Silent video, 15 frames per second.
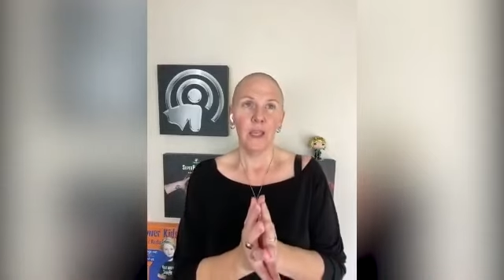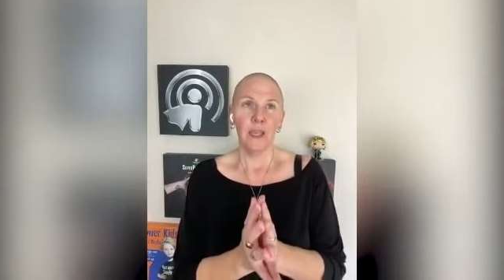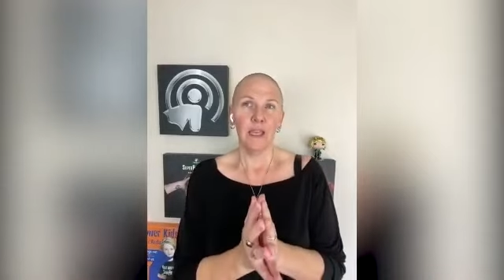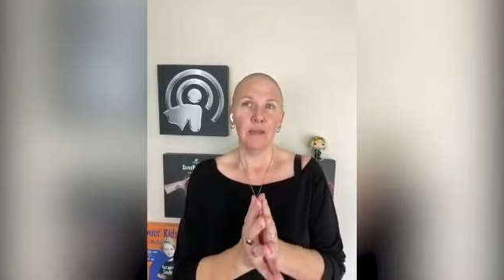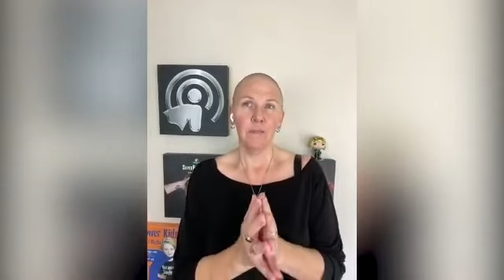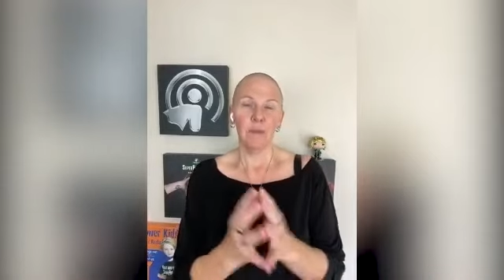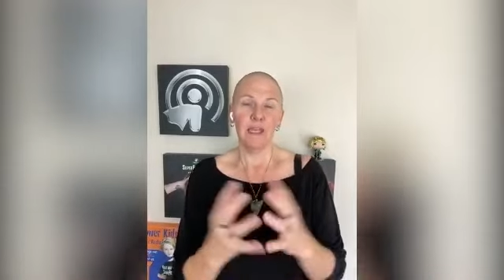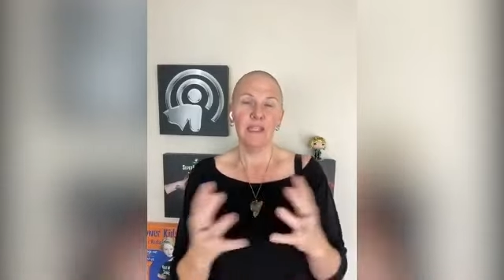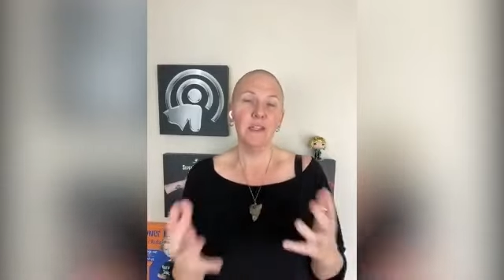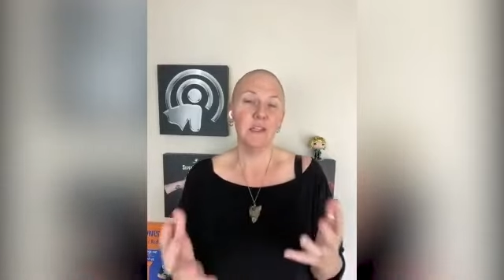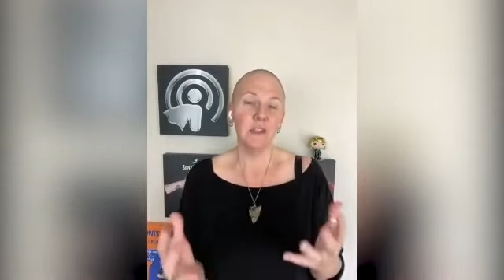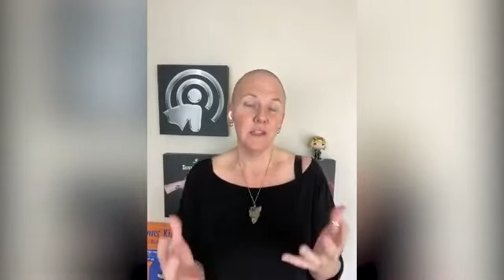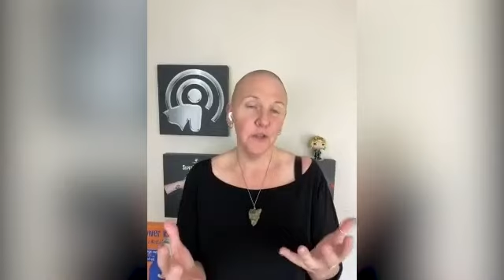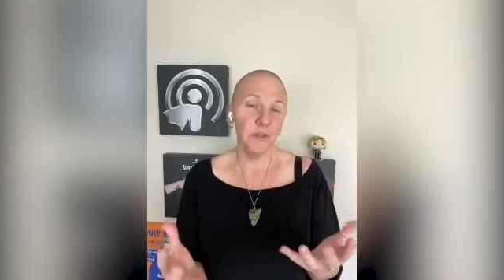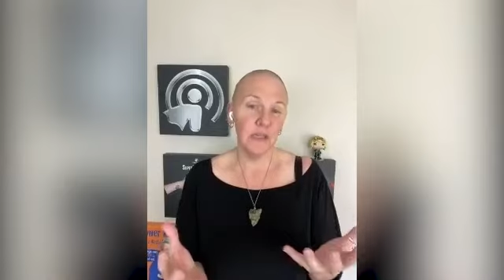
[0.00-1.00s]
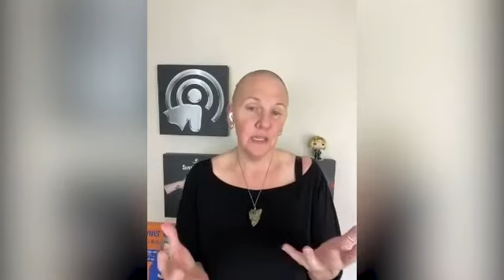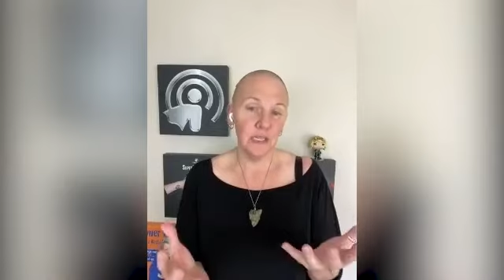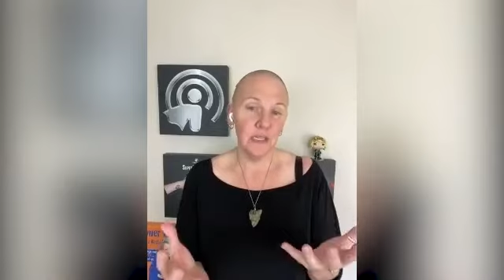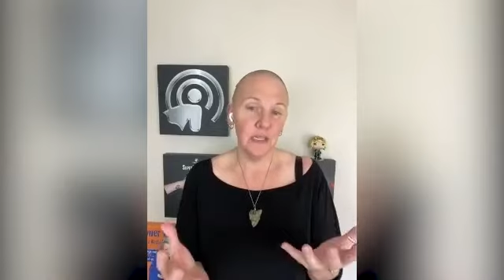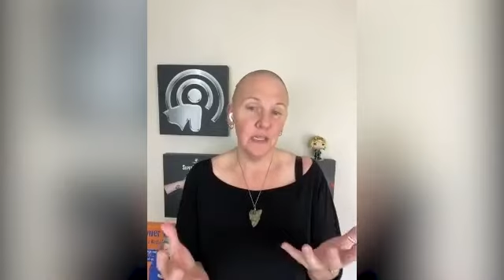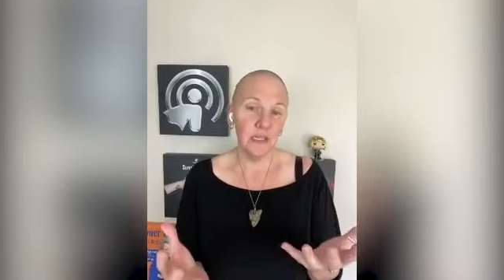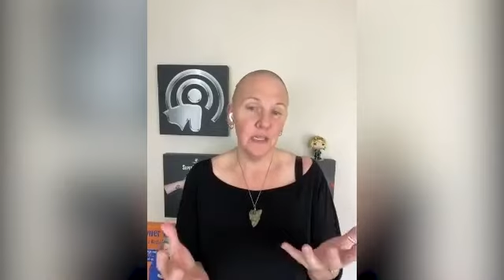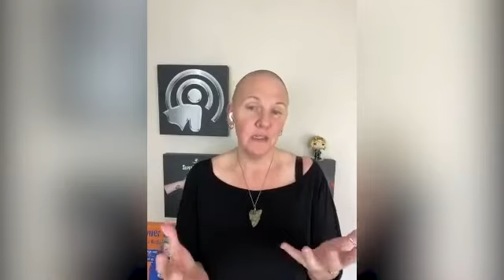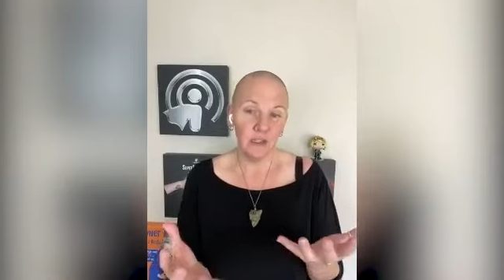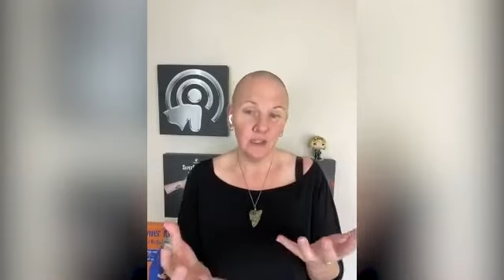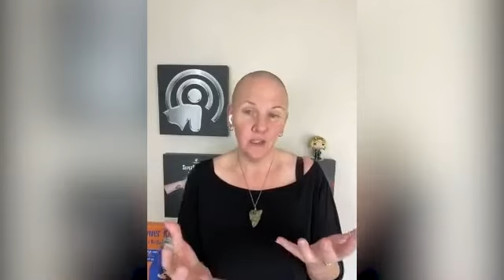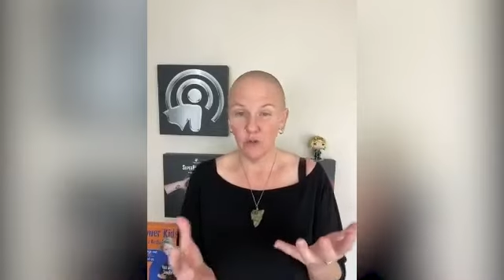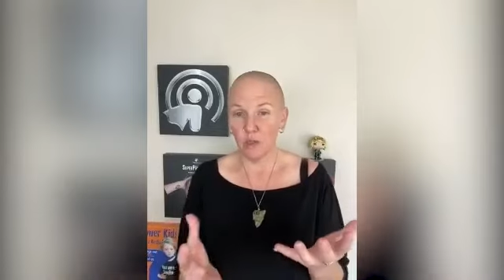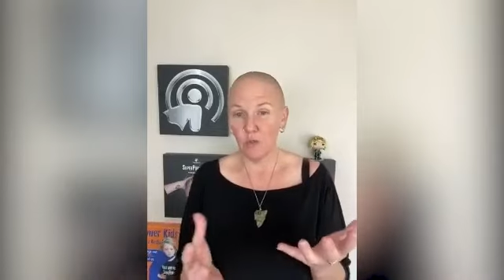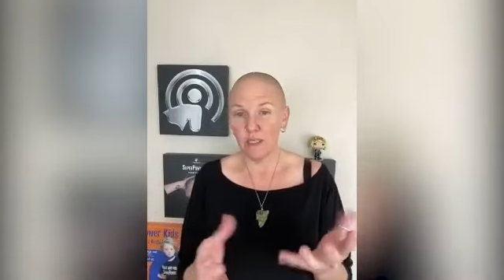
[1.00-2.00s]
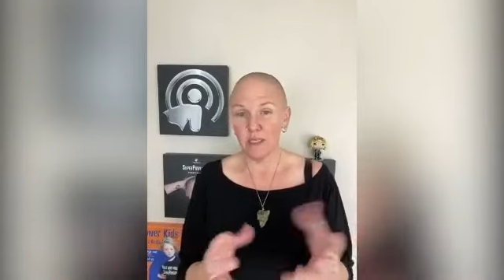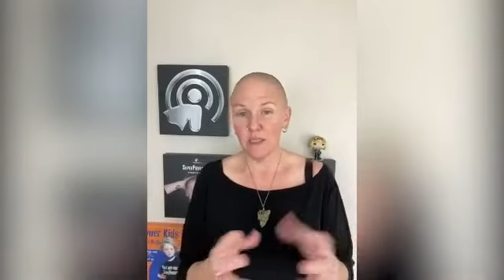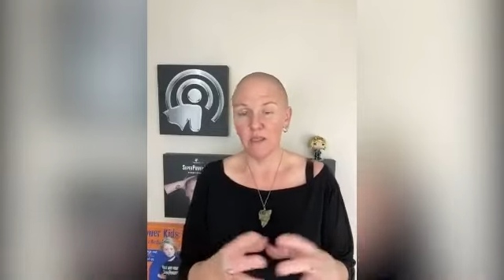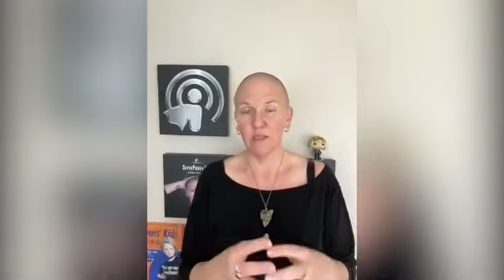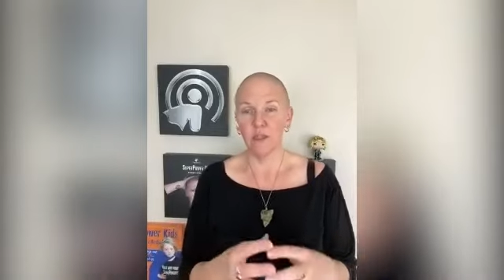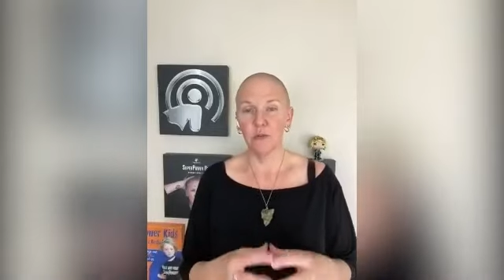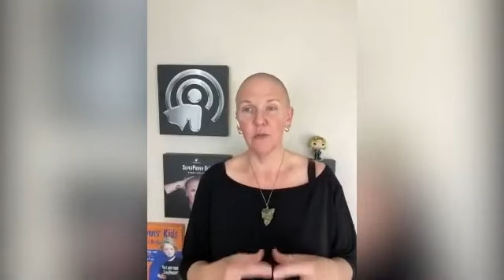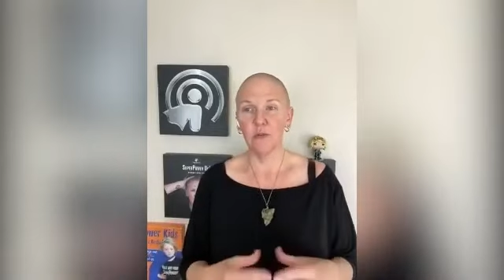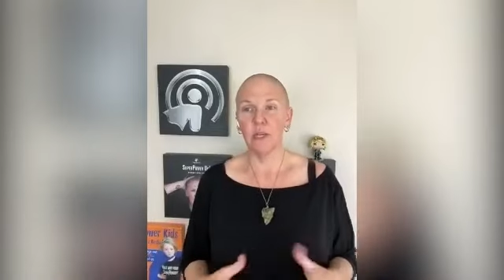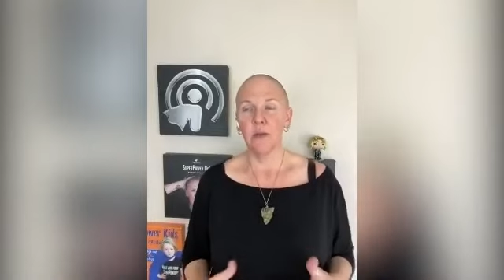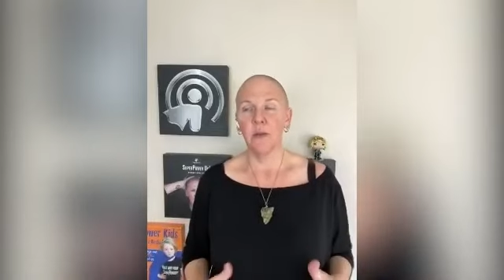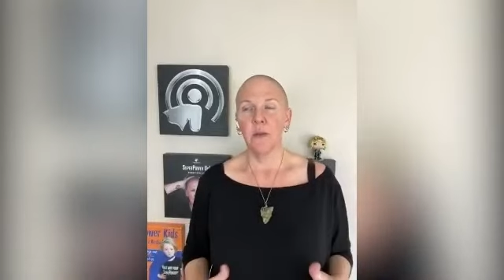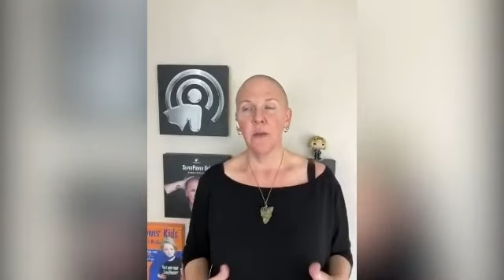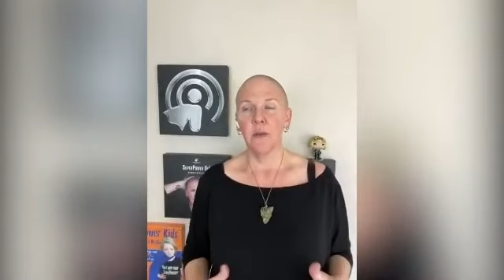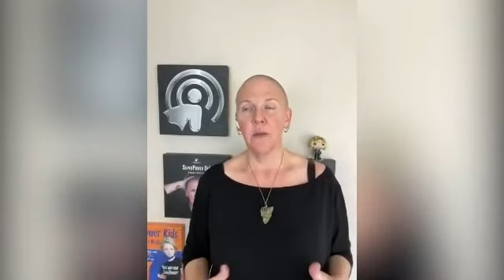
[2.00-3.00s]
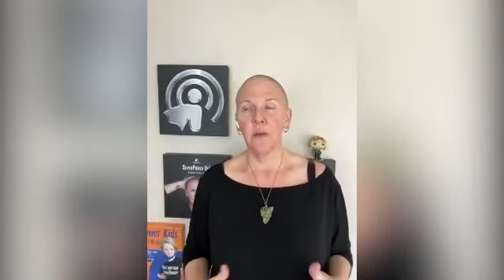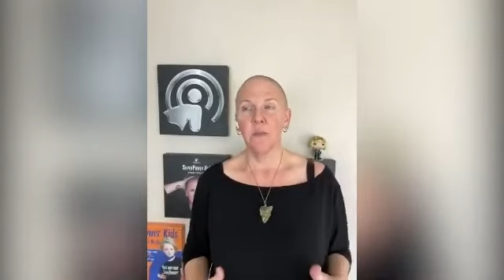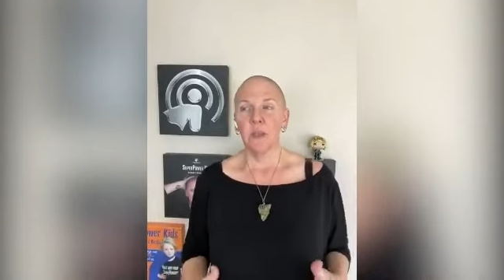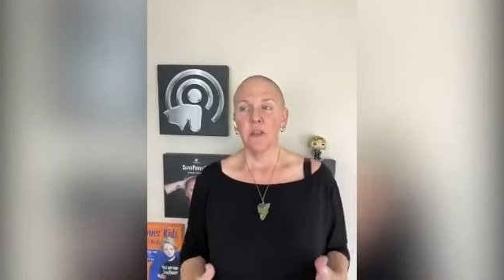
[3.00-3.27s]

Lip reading: it makes it a little bit easier when we disagree.